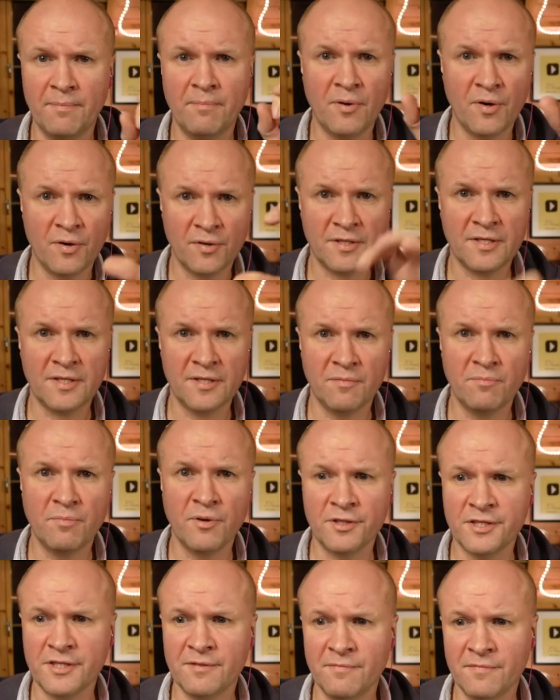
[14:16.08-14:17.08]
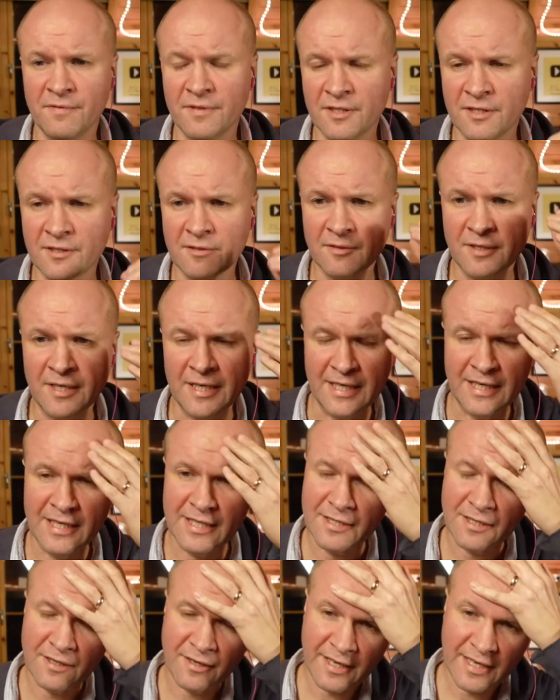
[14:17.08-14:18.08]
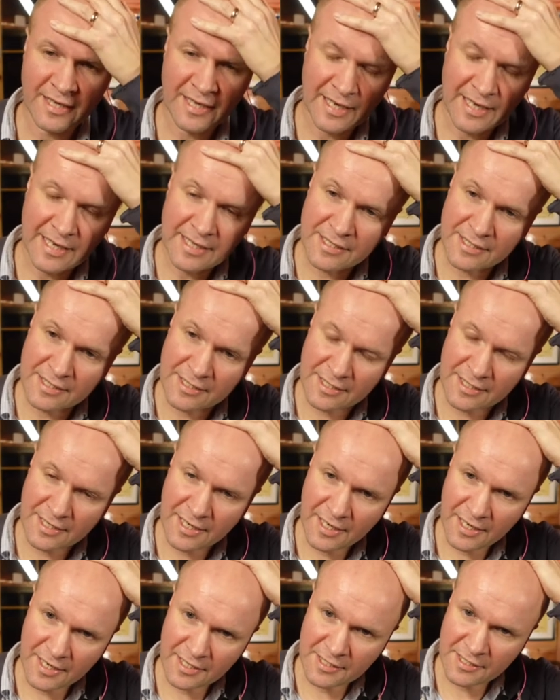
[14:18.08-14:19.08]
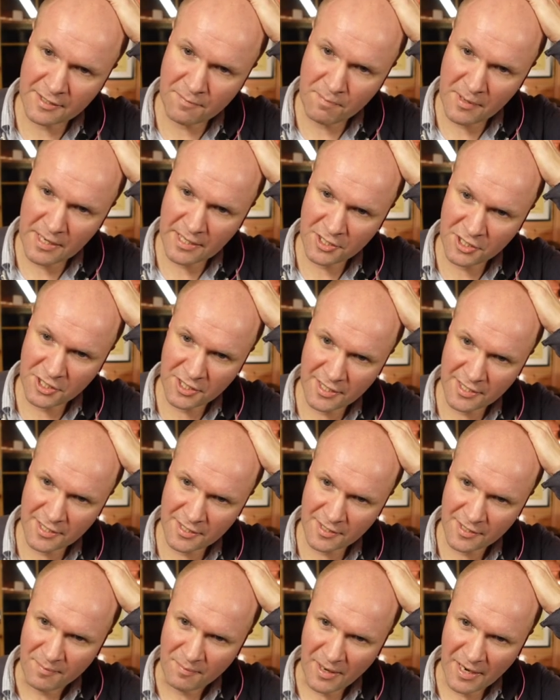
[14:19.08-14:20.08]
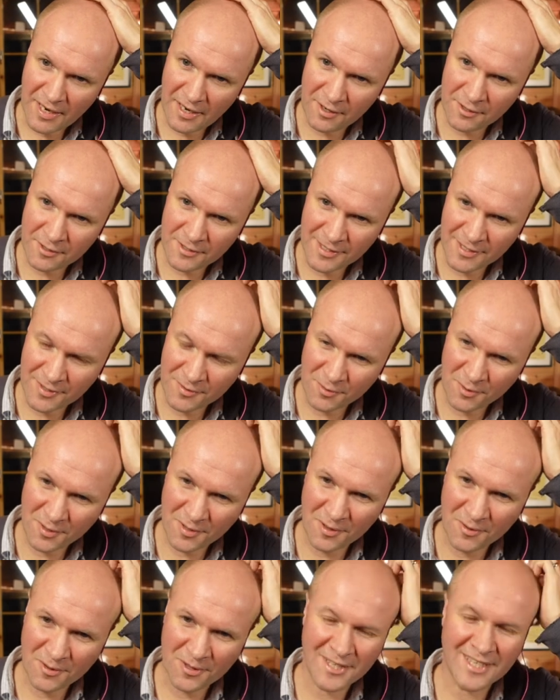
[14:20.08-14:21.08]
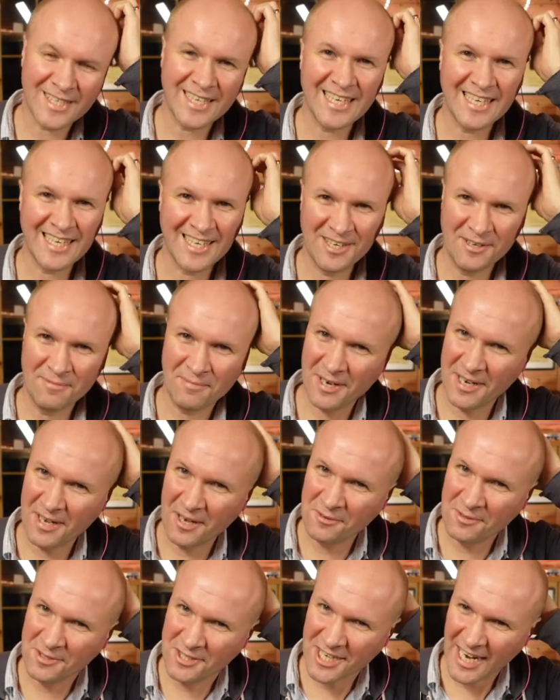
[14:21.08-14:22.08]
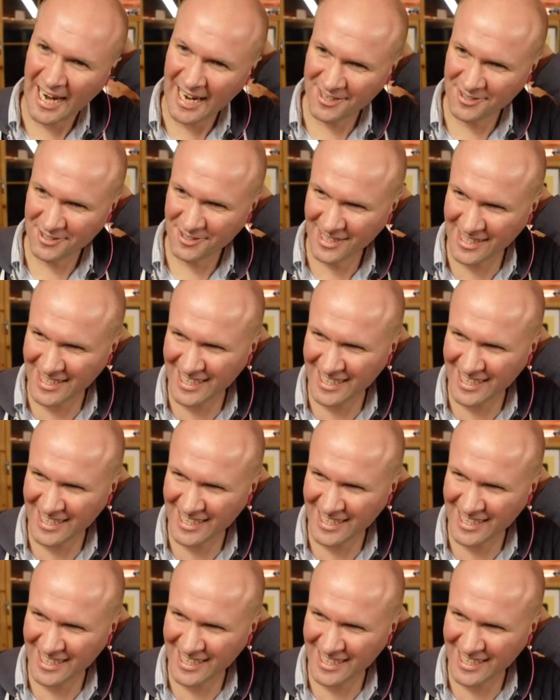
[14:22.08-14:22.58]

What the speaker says: box at the bottom of the screen. It's like it diminishes my own authority on my own channel.